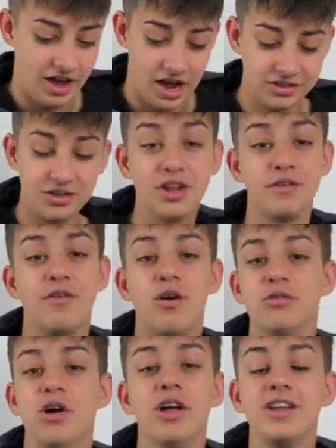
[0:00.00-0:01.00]
I don't know
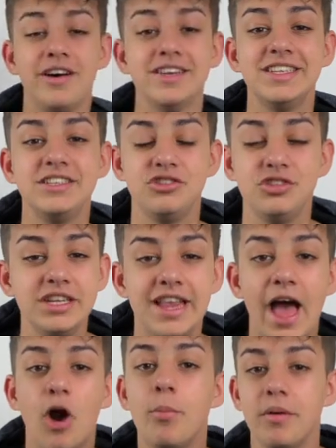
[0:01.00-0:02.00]
if you need
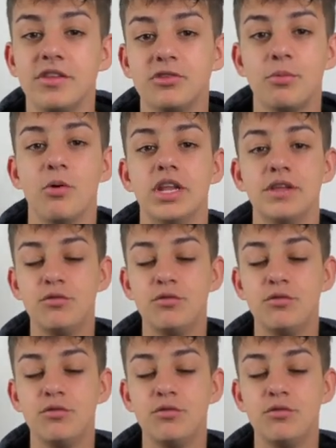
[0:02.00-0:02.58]
help at this point.